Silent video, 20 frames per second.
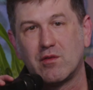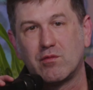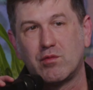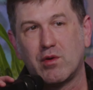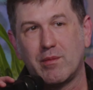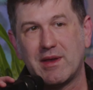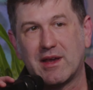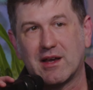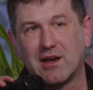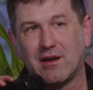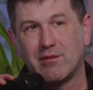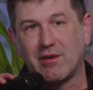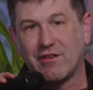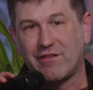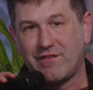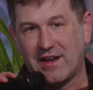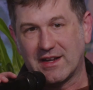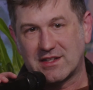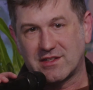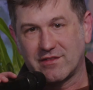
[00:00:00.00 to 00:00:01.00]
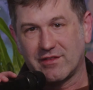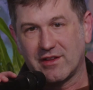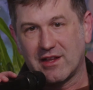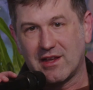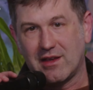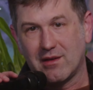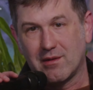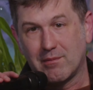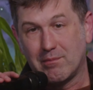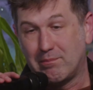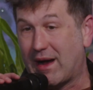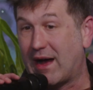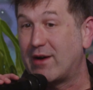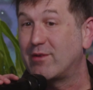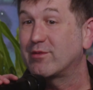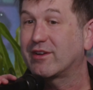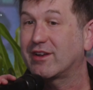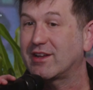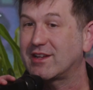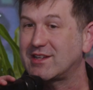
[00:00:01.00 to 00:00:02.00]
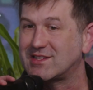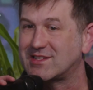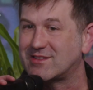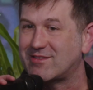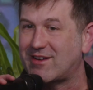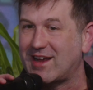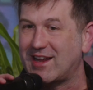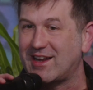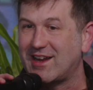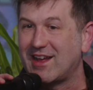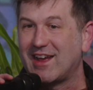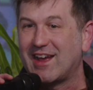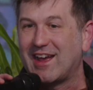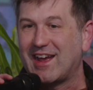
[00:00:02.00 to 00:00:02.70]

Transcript: will become effectively boundless, right?